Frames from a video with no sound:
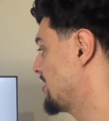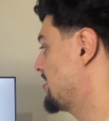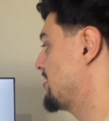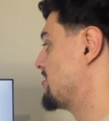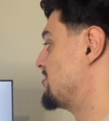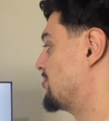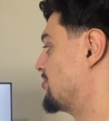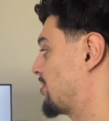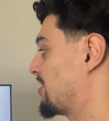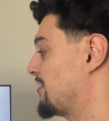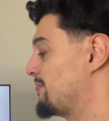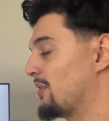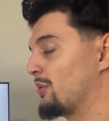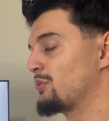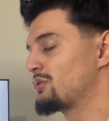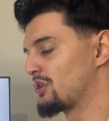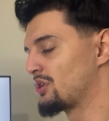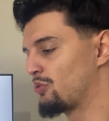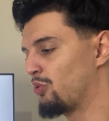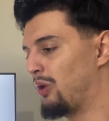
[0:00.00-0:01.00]
you're going to be
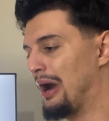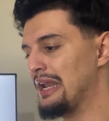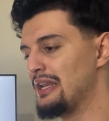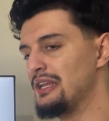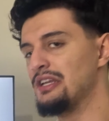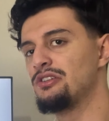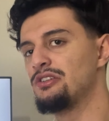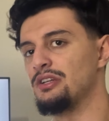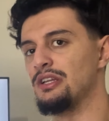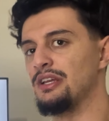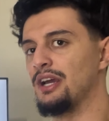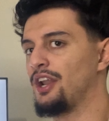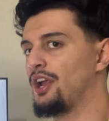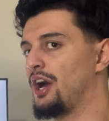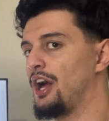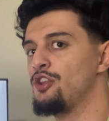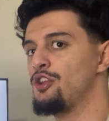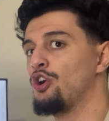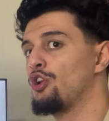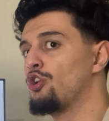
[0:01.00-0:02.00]
able to quite literally,
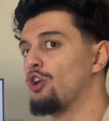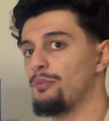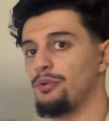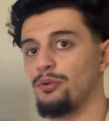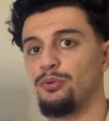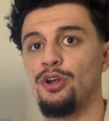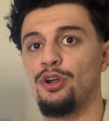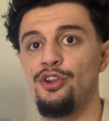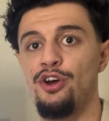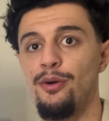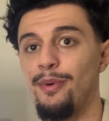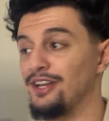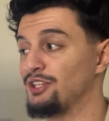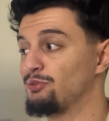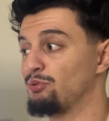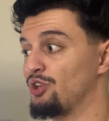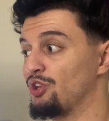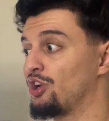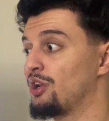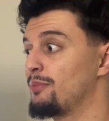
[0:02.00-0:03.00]
I know a lot of people don't know about
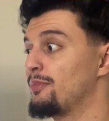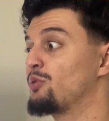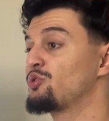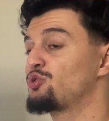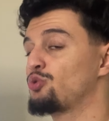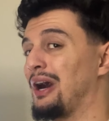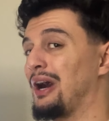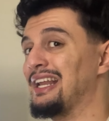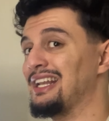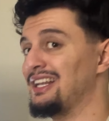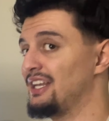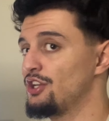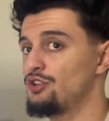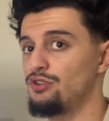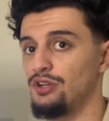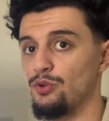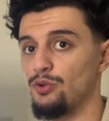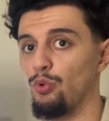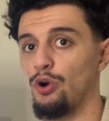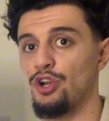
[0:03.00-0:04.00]
this, but you're going to be able to quite
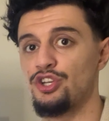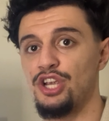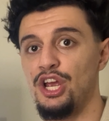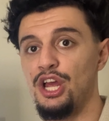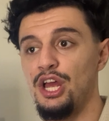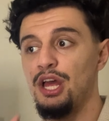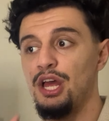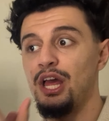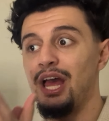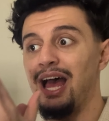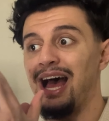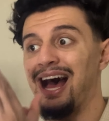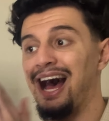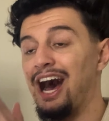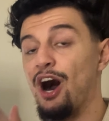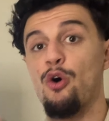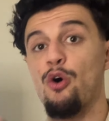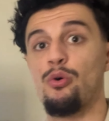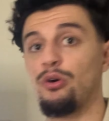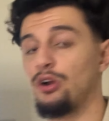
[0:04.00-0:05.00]
literally watch
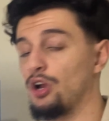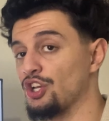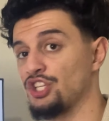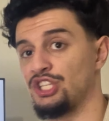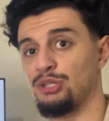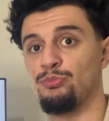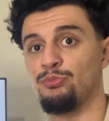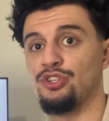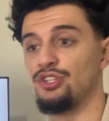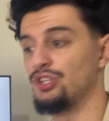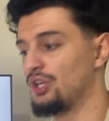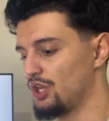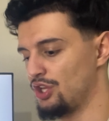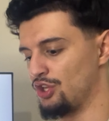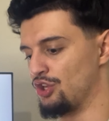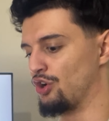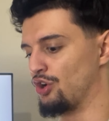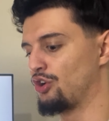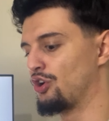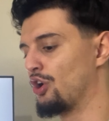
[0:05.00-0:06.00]
how customers,
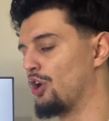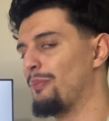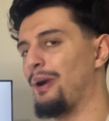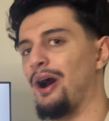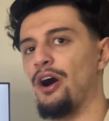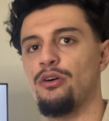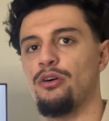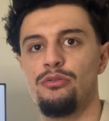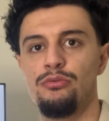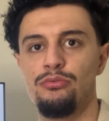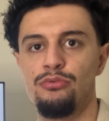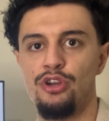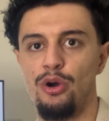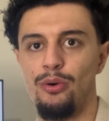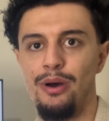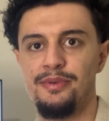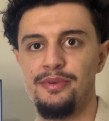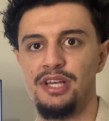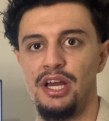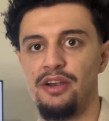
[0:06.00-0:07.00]
go about
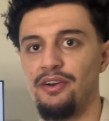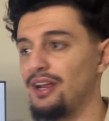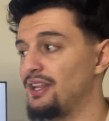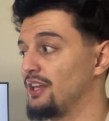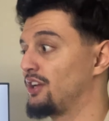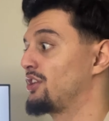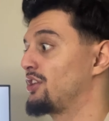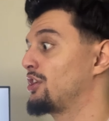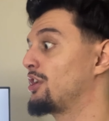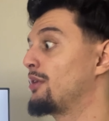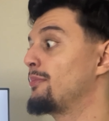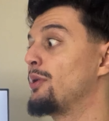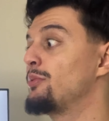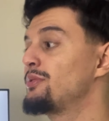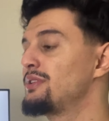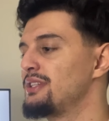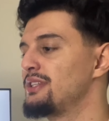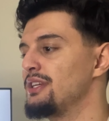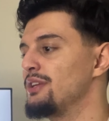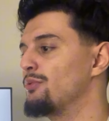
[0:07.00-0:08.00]
your website, right? You're going to be able
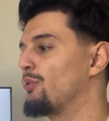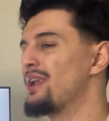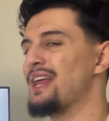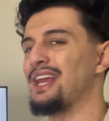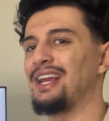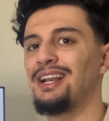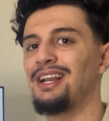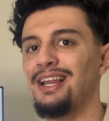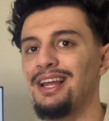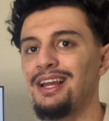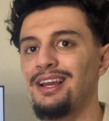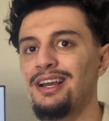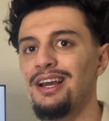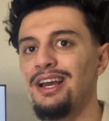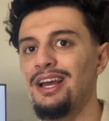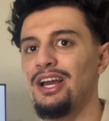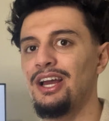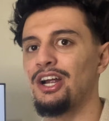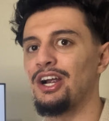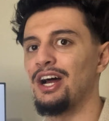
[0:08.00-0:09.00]
to see what they click,
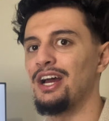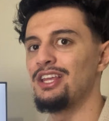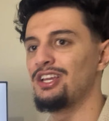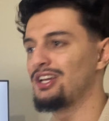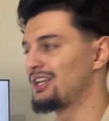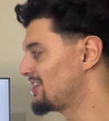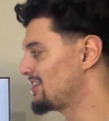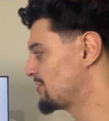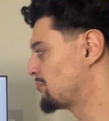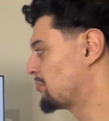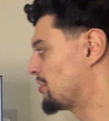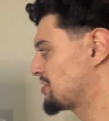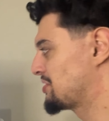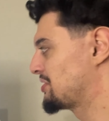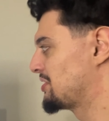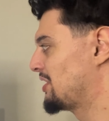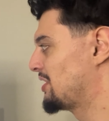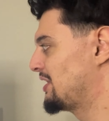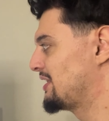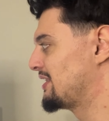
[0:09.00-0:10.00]
right? You can literally watch
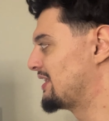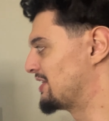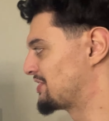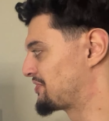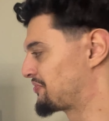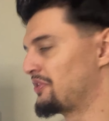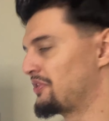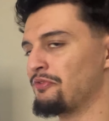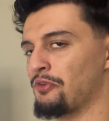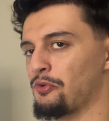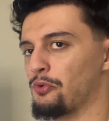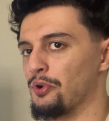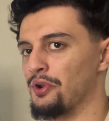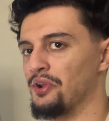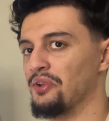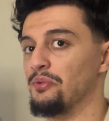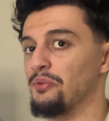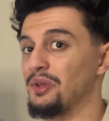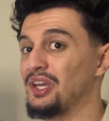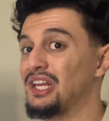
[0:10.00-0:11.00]
a screen
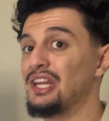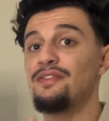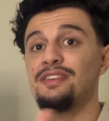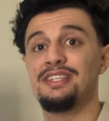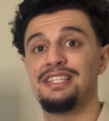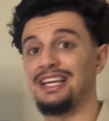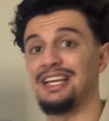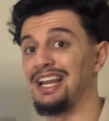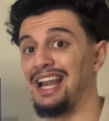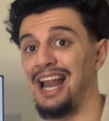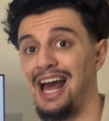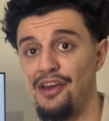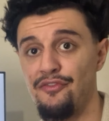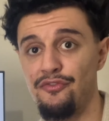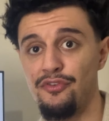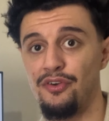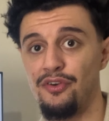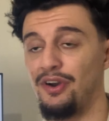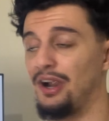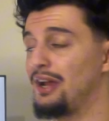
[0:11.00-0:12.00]
recording of them. You can even see it
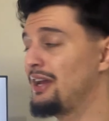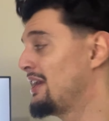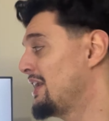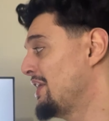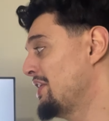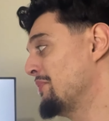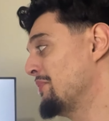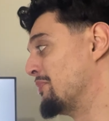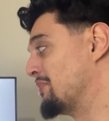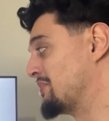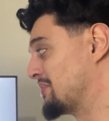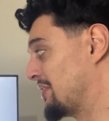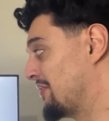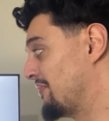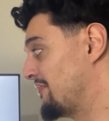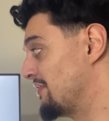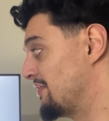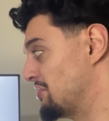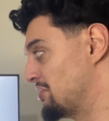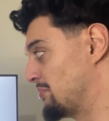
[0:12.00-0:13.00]
live, right? Which is
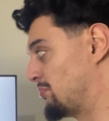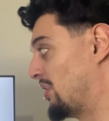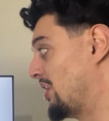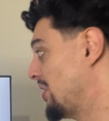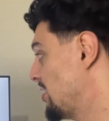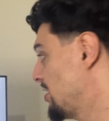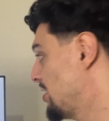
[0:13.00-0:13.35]
another feature, but